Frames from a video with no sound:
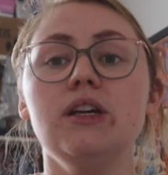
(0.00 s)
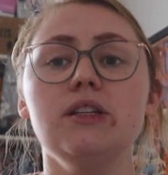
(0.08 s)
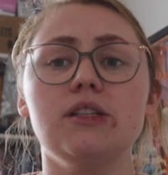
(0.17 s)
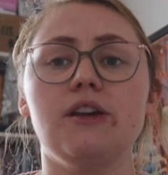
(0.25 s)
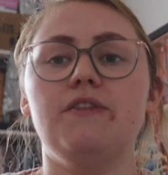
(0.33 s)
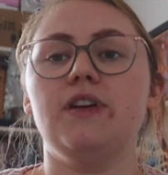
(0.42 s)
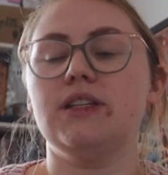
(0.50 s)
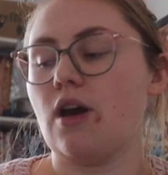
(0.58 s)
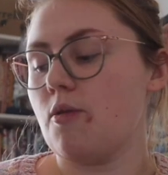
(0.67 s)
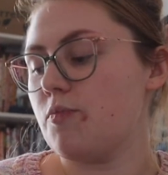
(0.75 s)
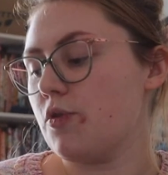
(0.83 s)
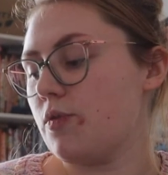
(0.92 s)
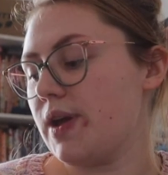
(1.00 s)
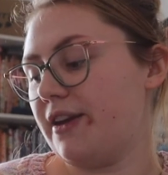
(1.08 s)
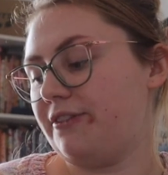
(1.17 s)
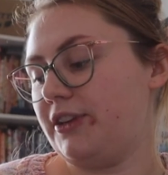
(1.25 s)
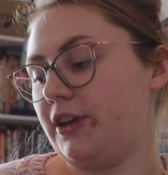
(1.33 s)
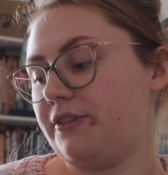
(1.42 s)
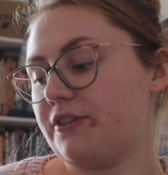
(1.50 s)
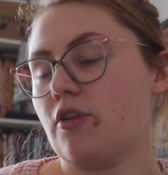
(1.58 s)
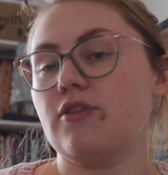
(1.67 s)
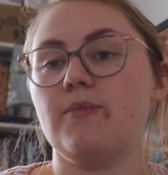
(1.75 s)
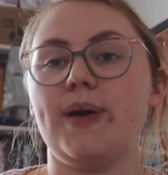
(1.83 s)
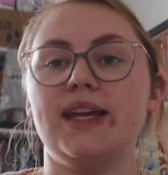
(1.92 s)
So for example, if you've
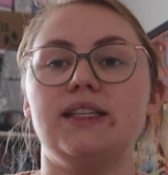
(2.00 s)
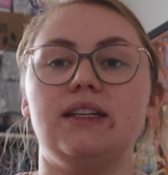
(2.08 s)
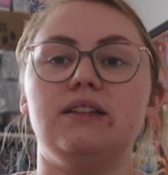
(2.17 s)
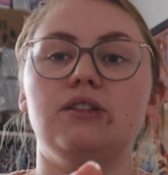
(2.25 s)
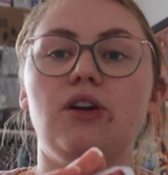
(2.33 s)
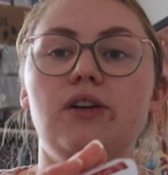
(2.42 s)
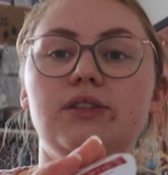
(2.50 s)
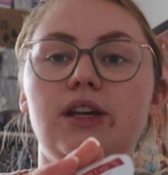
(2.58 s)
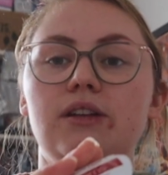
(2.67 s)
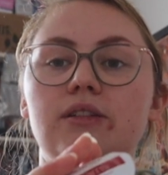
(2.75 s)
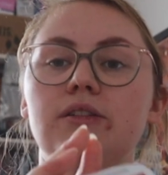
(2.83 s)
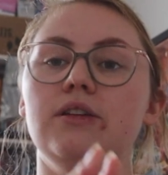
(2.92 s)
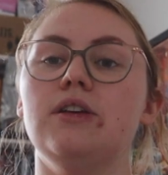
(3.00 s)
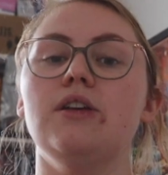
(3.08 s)
got the basics cotton,